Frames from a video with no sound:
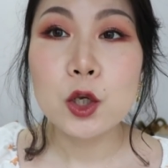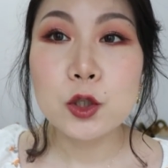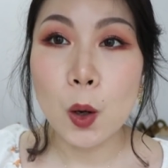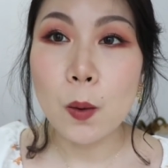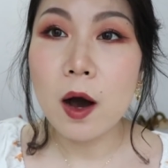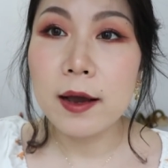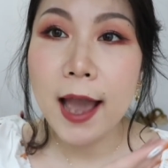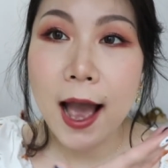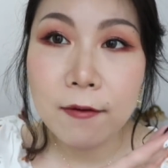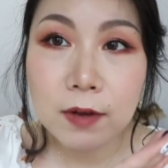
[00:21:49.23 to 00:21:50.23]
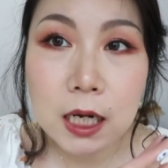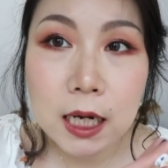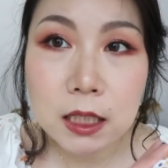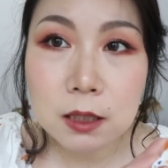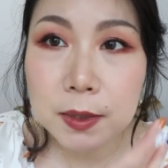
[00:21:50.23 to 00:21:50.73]
So I have a
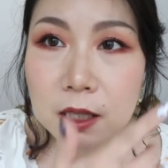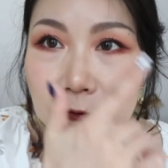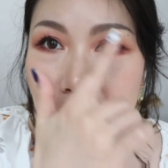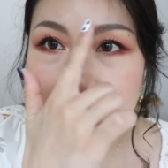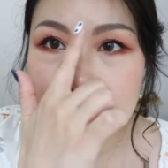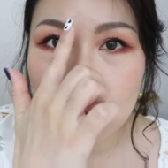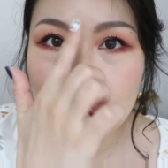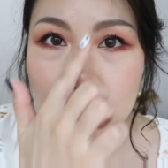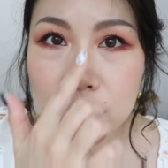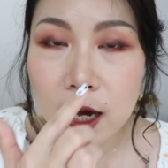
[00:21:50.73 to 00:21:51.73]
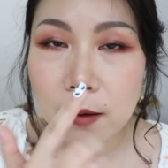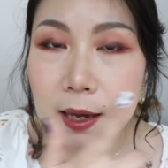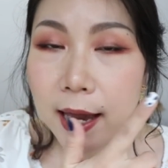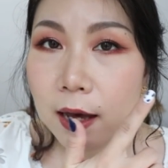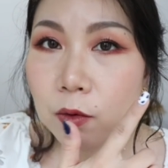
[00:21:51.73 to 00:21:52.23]
little bit of face oil
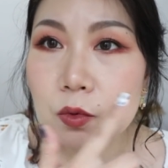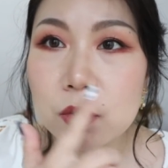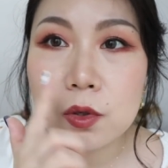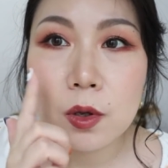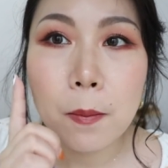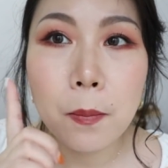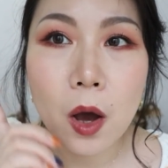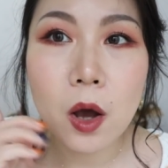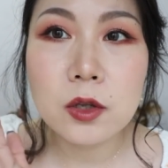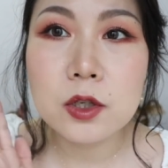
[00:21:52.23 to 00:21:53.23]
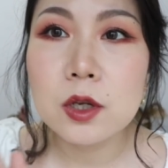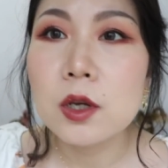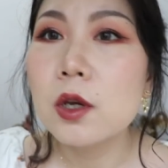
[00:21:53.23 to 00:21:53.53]
coming out, but